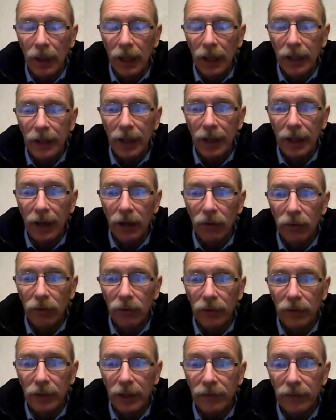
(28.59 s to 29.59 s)
Now,
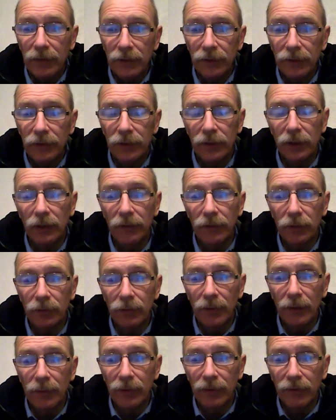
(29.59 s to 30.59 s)
the evidence, if you remember,